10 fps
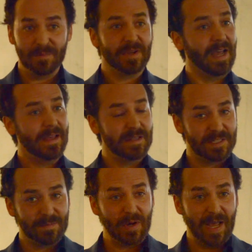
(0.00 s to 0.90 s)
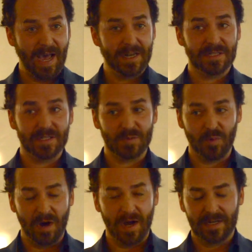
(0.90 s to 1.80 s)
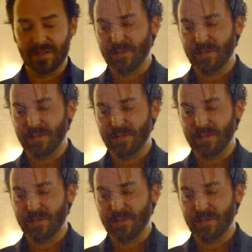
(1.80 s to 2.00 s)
Okay, this is about Addison's Walk. It's a